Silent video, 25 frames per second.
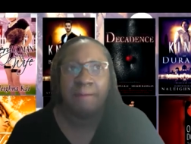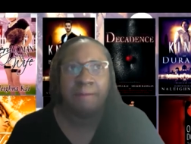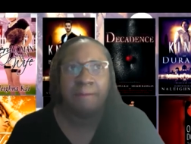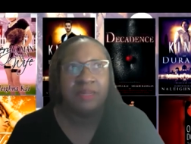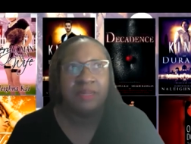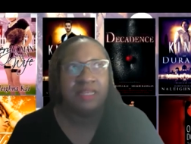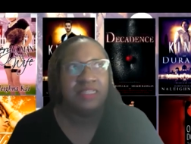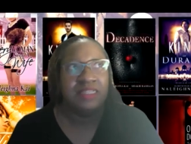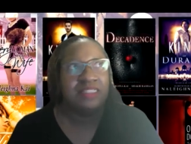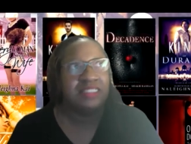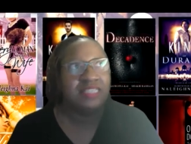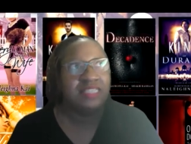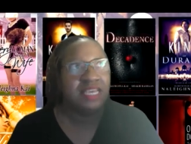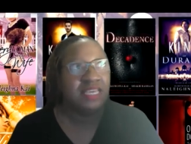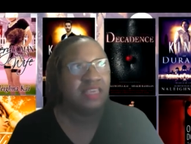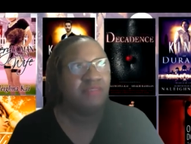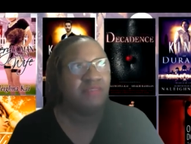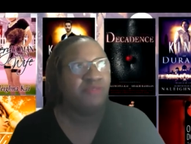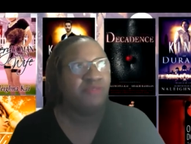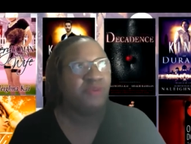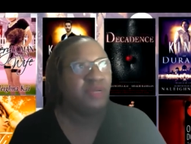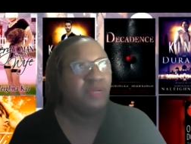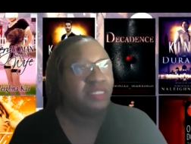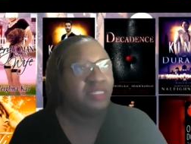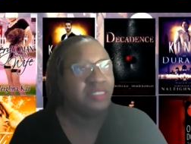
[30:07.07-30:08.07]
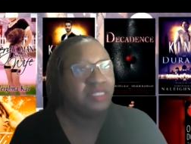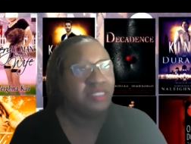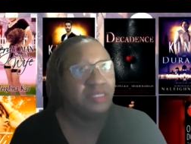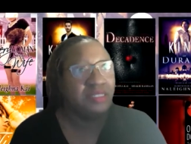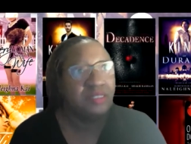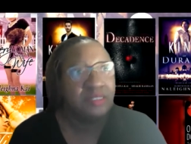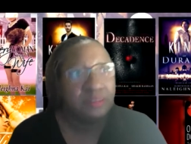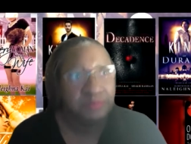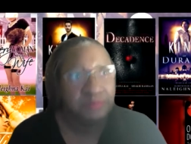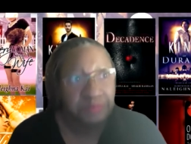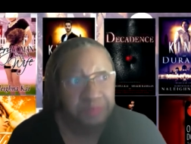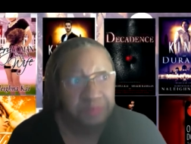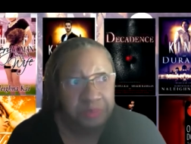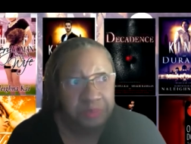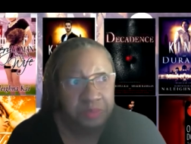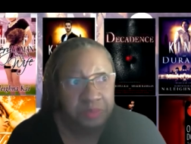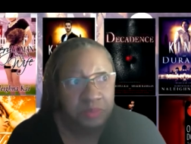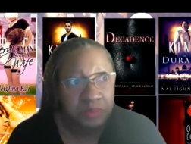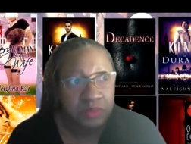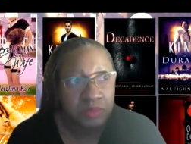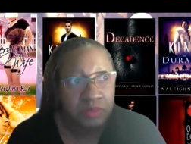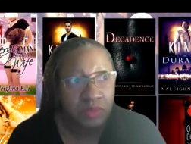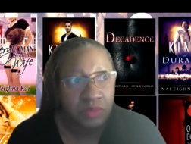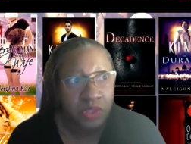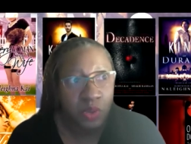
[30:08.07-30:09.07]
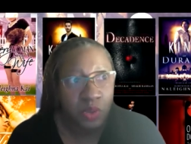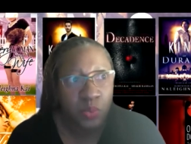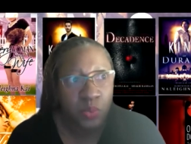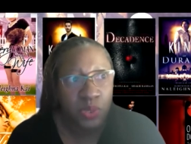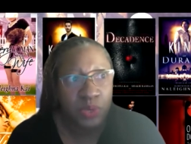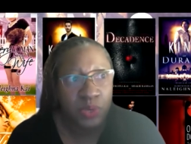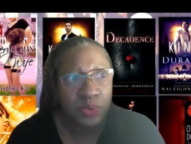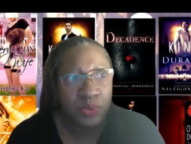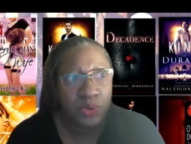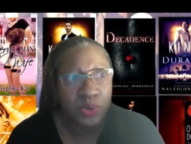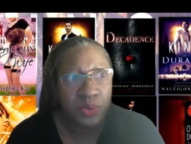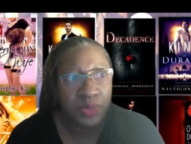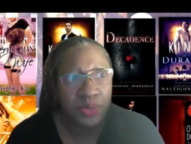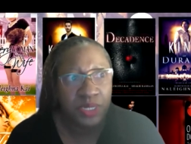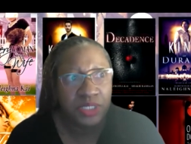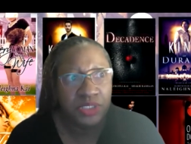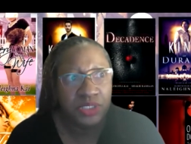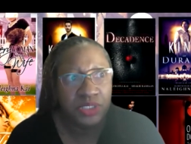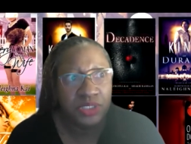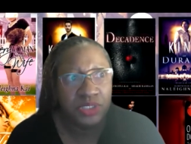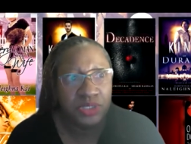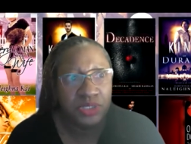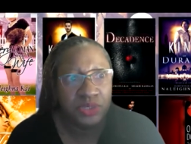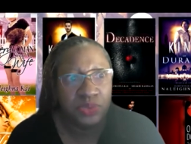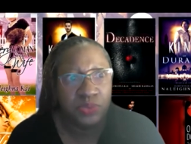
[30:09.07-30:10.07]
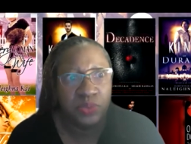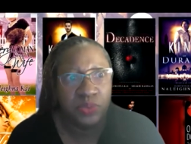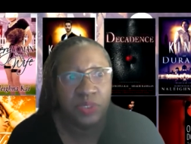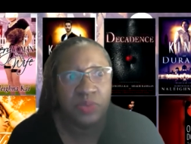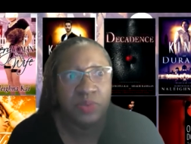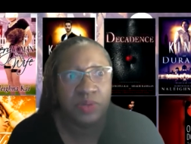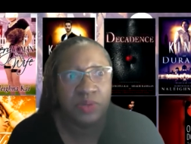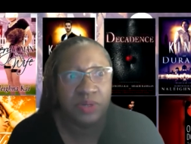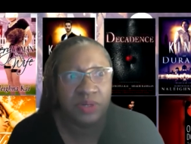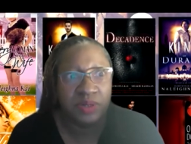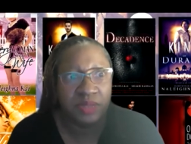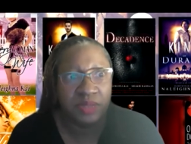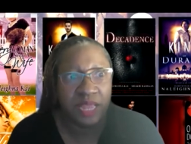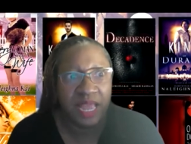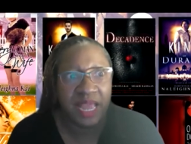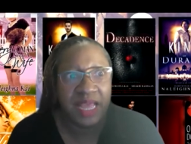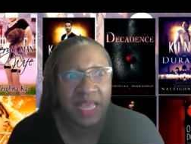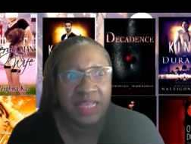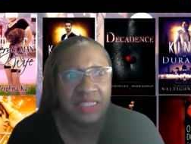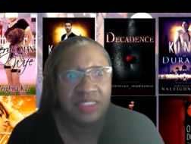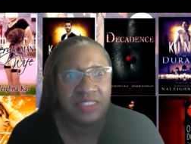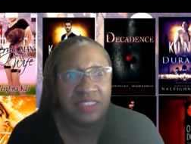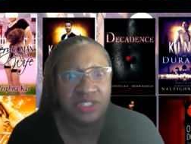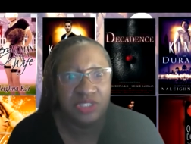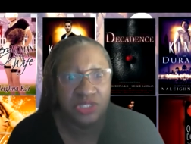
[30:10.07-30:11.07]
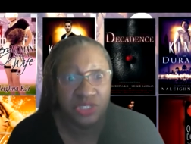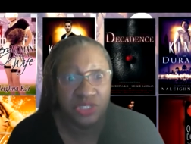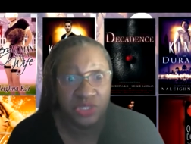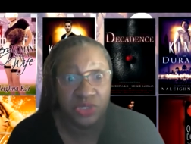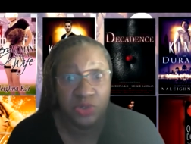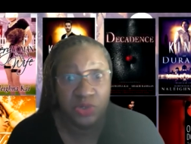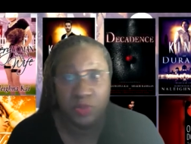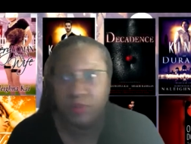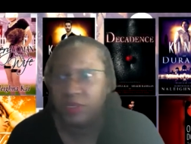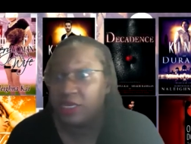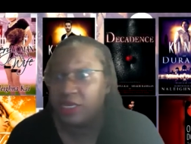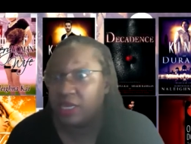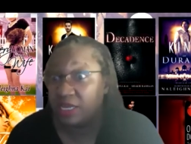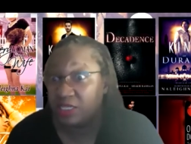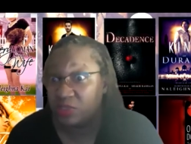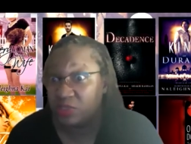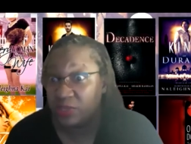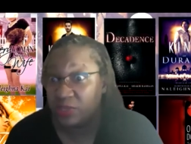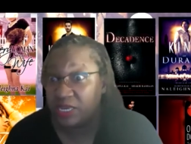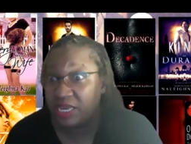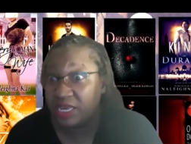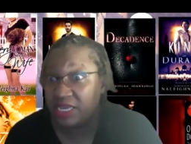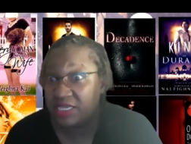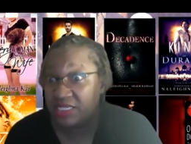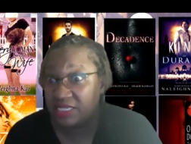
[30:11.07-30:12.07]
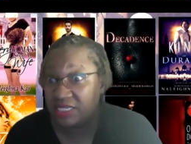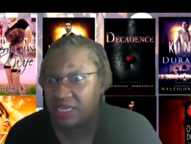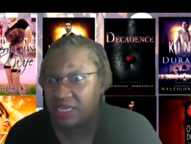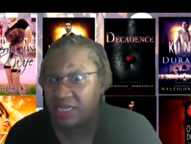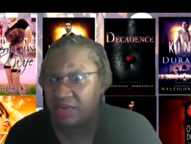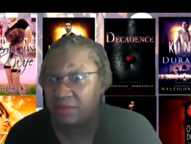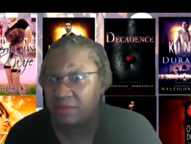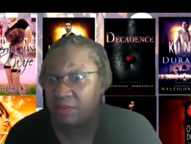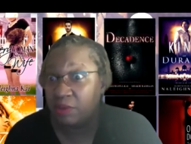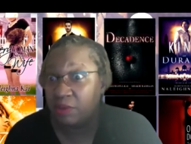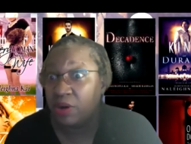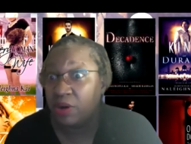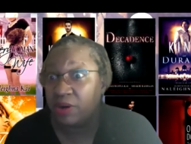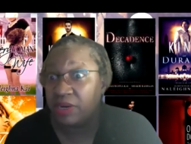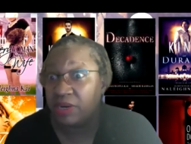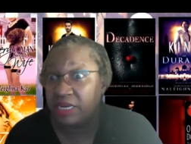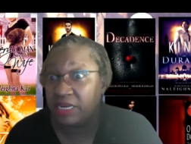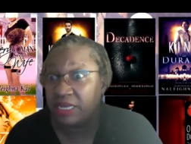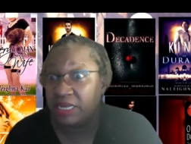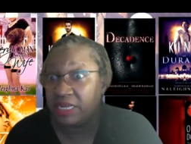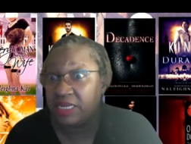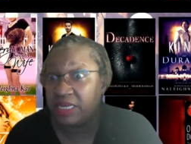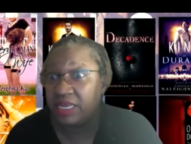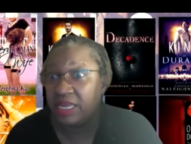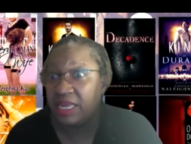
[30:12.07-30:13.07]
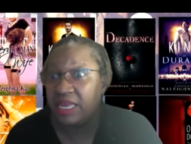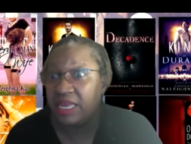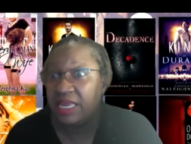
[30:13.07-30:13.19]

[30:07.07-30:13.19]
let's take it for instance we were going to do we were asked to do because we had done marketing